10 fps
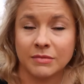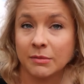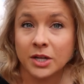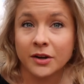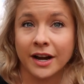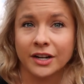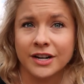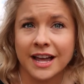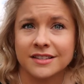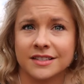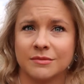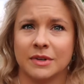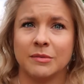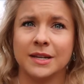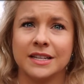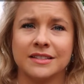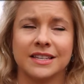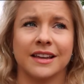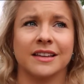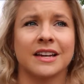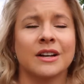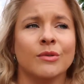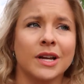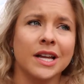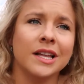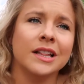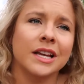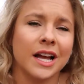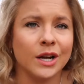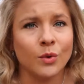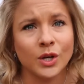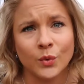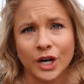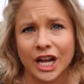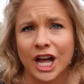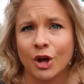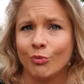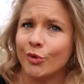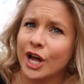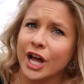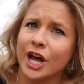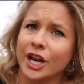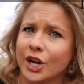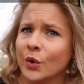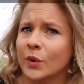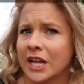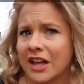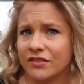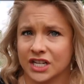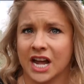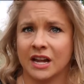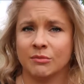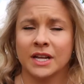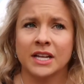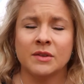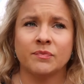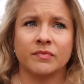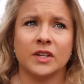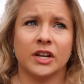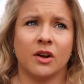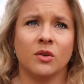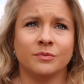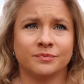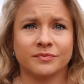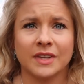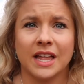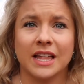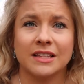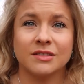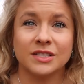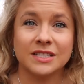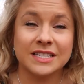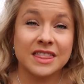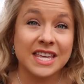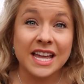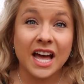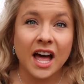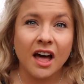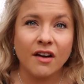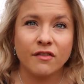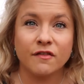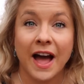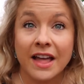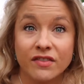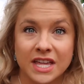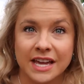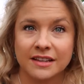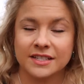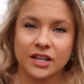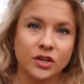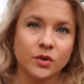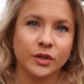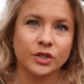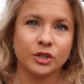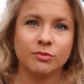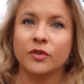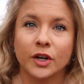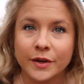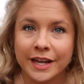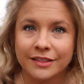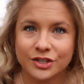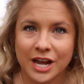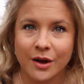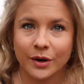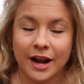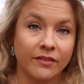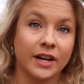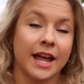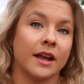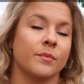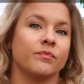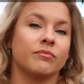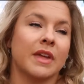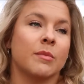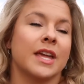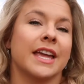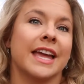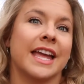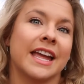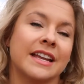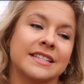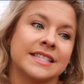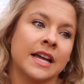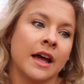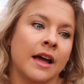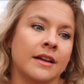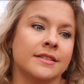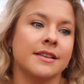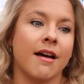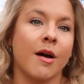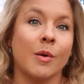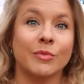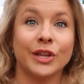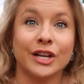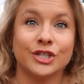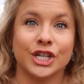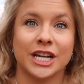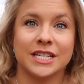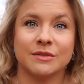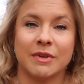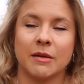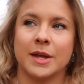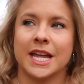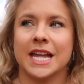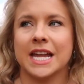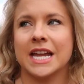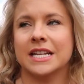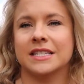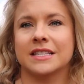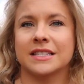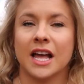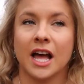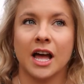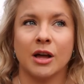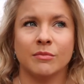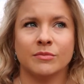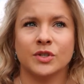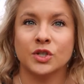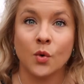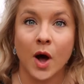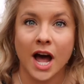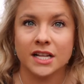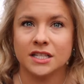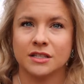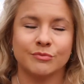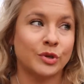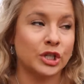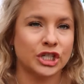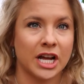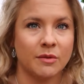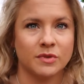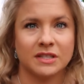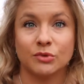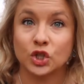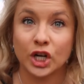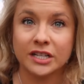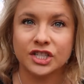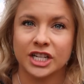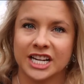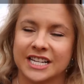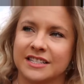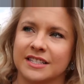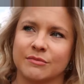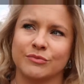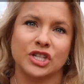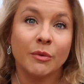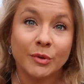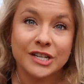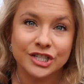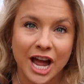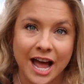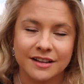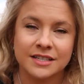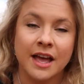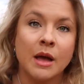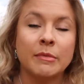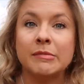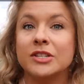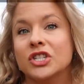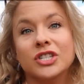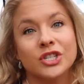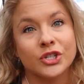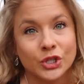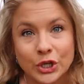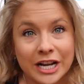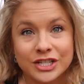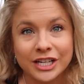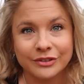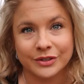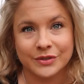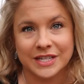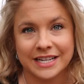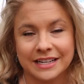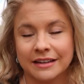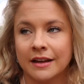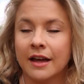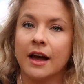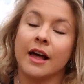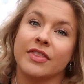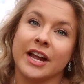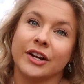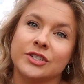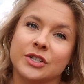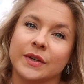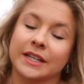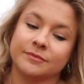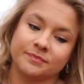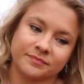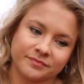Maybe you're at your desk. Maybe it's like, well, I kind of want to work out, but I don't really have time. You know, think of 5 things that you could do before you get in the shower every day. Maybe it's some lunges, maybe it's some squats, some push-ups, some crunches, some jumping jacks. Maybe it's just a stretching routine that you're doing.